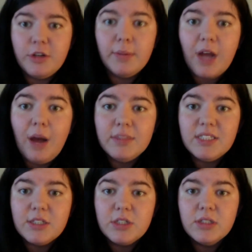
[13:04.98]
on my comment
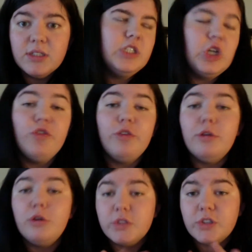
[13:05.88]
sections. So if
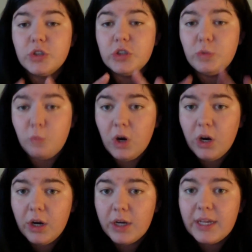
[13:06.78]
you use a certain
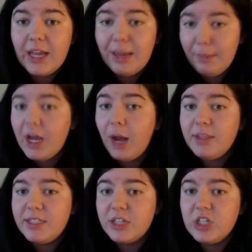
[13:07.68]
word in my
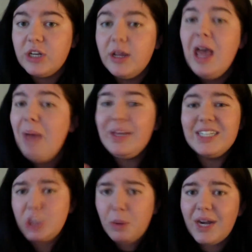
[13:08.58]
comment section,
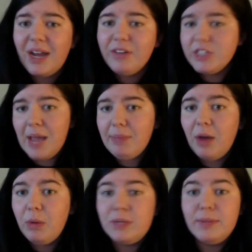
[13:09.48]
because no one had ever typed
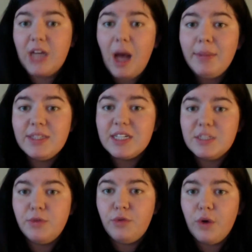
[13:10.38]
that word in my comment
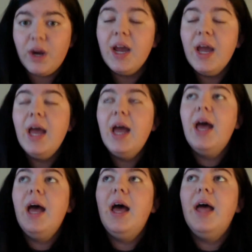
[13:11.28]
section before,
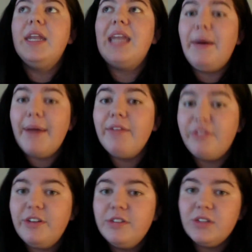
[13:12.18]
now I have a
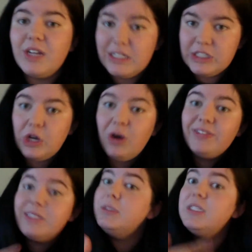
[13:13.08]
filter there, so
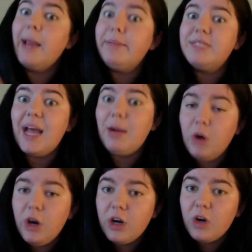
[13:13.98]
if someone types that
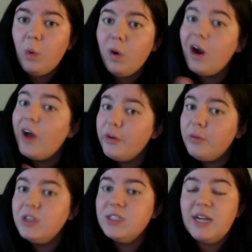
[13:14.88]
word or other
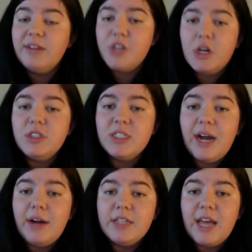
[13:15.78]
words that I've chosen
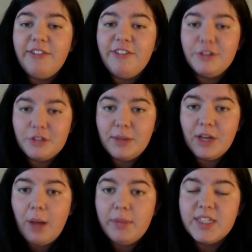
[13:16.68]
now to have filtered in my
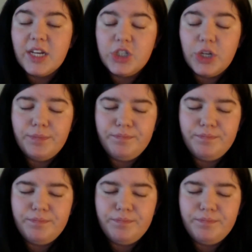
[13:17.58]
comment section,